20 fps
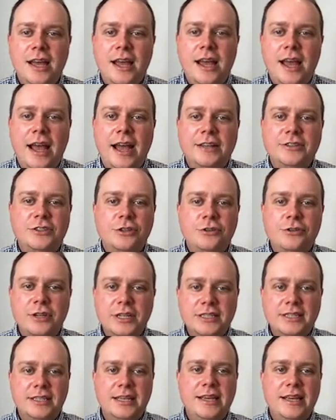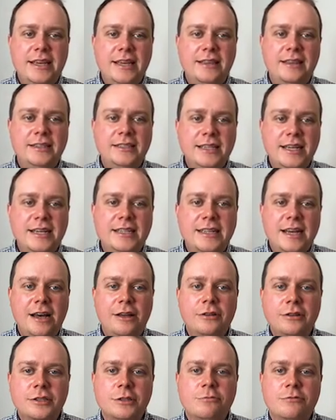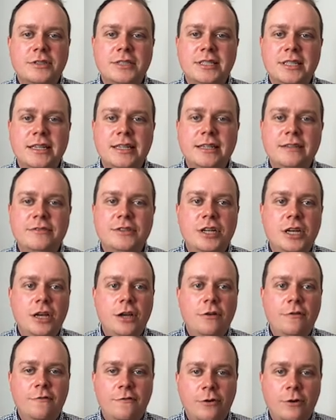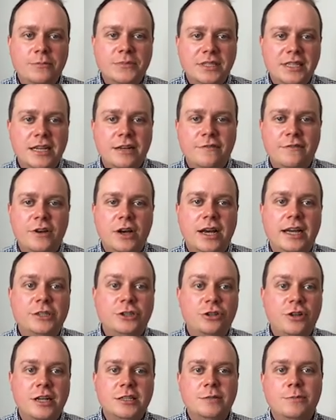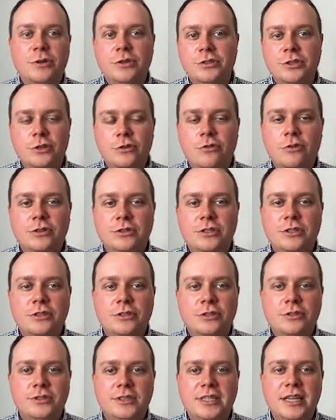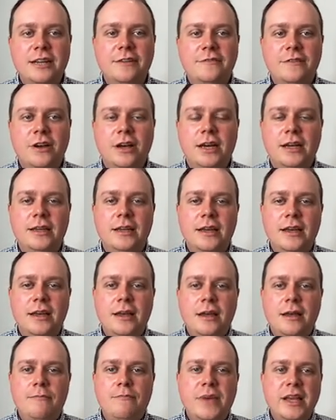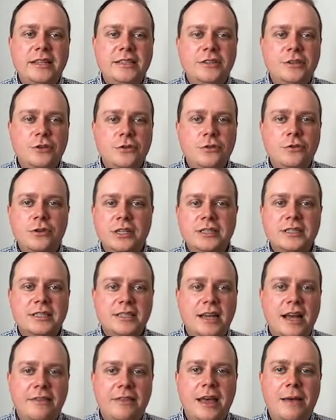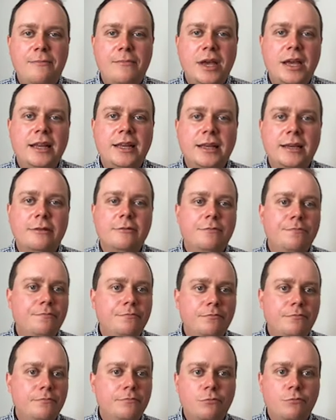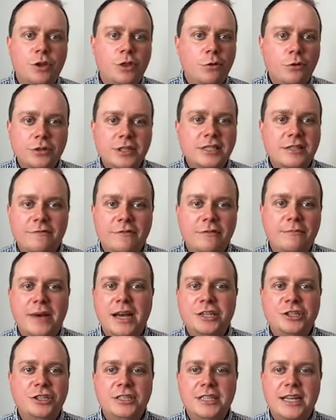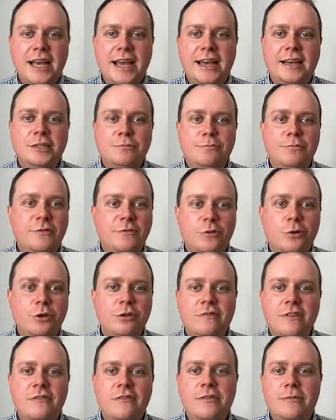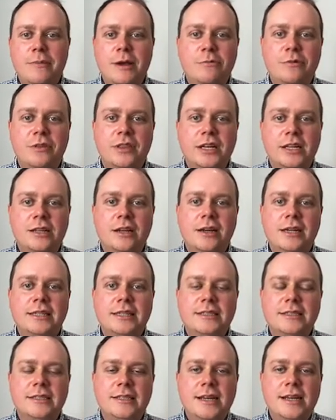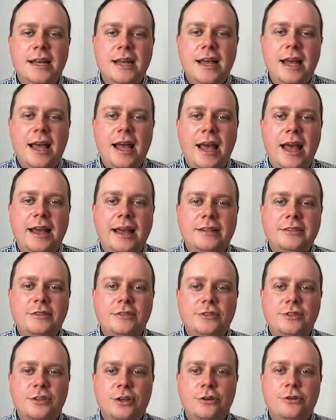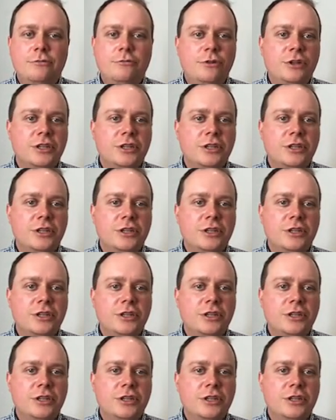And so you can see here the detail that's received from Settify and transposed across to Settify means that you can start that meeting with all this information to hand before you've even met with the client. And so you can